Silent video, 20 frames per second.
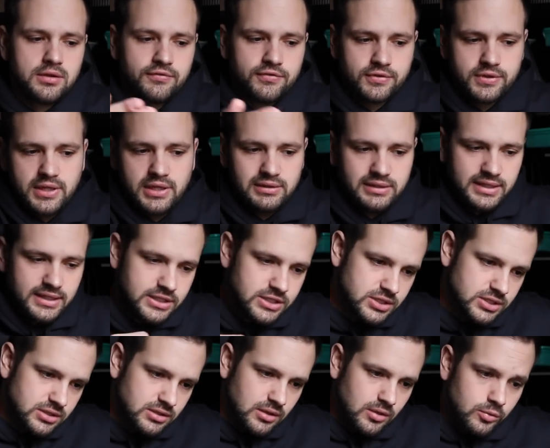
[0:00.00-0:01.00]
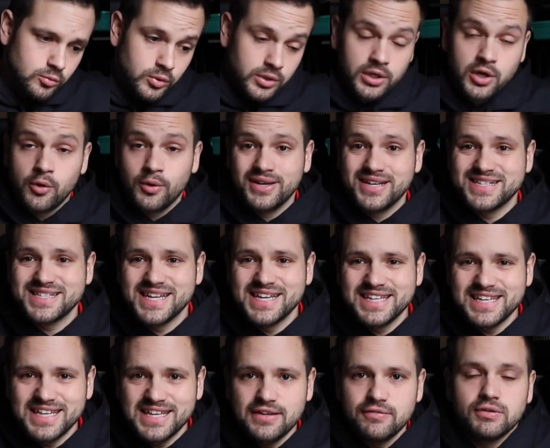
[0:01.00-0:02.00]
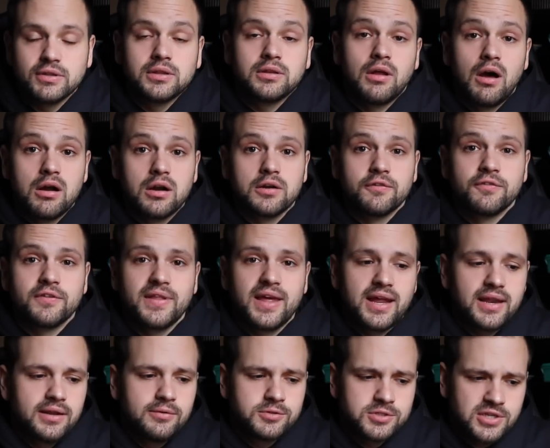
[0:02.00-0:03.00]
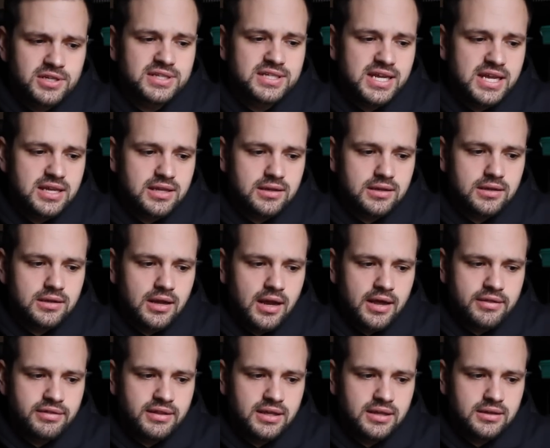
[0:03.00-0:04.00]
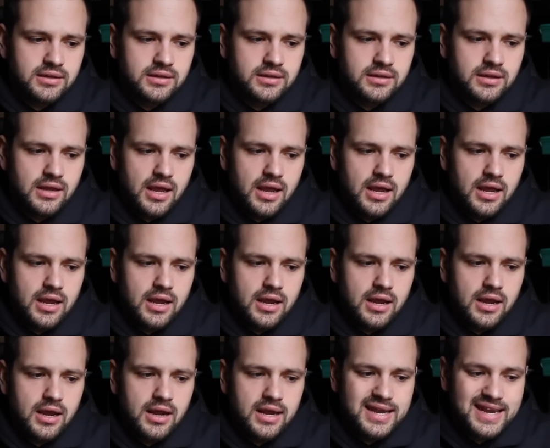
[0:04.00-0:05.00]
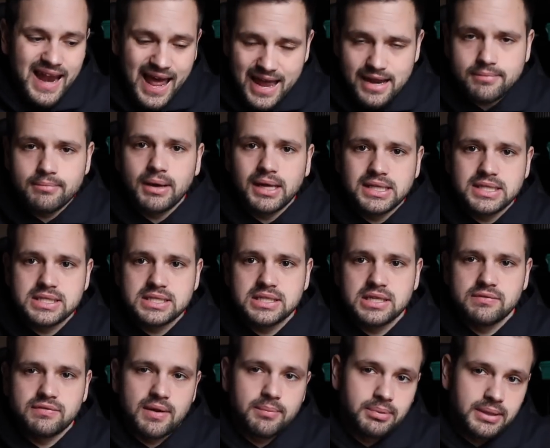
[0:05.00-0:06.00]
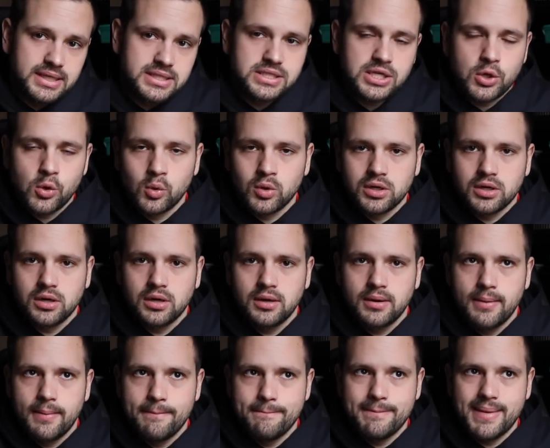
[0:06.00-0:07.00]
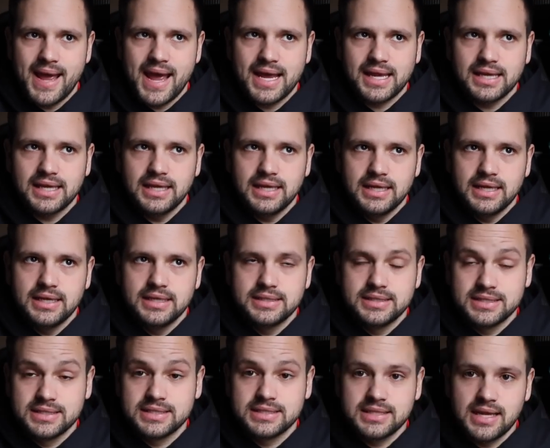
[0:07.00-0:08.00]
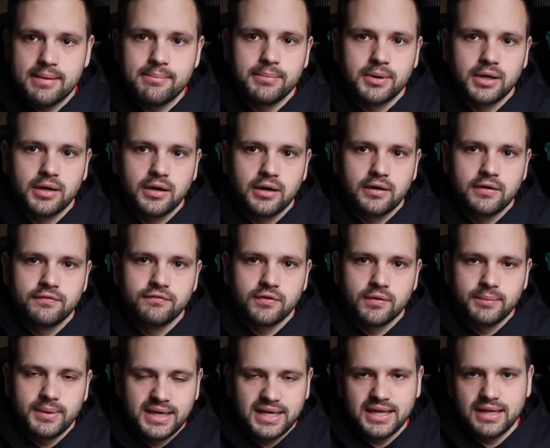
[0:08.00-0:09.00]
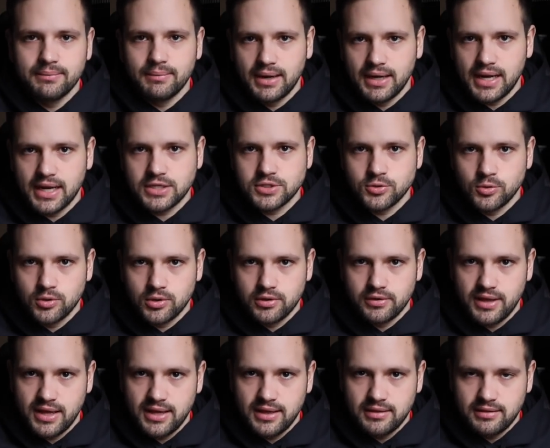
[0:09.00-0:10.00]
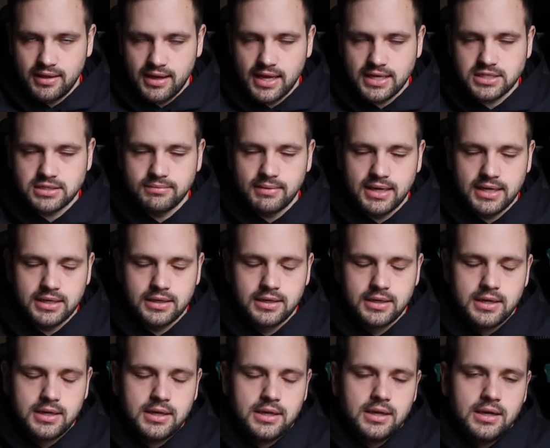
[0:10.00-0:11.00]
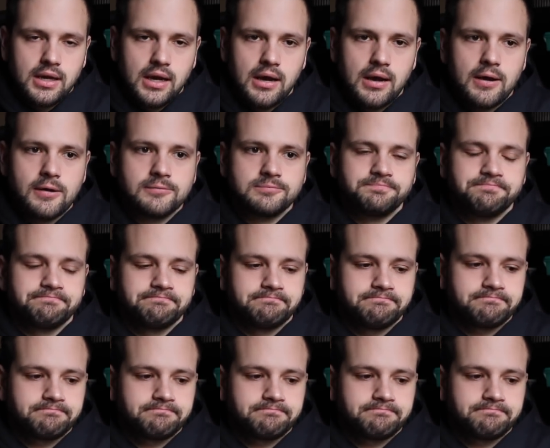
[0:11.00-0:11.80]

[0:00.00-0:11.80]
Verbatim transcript: for the elites were going to take even longer for that. It was gonna take, I think, nine months if I placed an order back in December for me to get my next order. They they estimated. Um,